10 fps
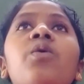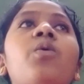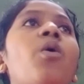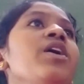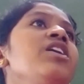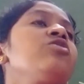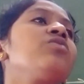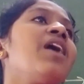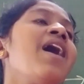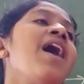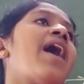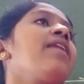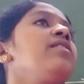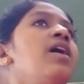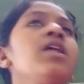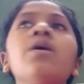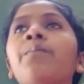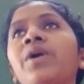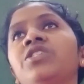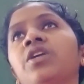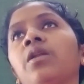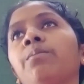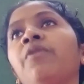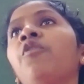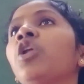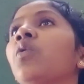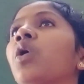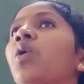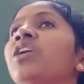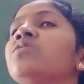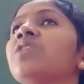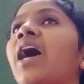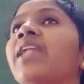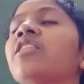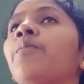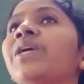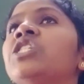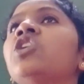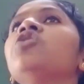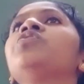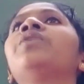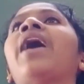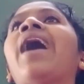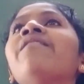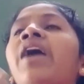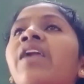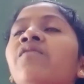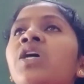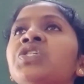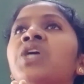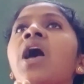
going to the another patient. Before you are going to the another patient, you should have hand wash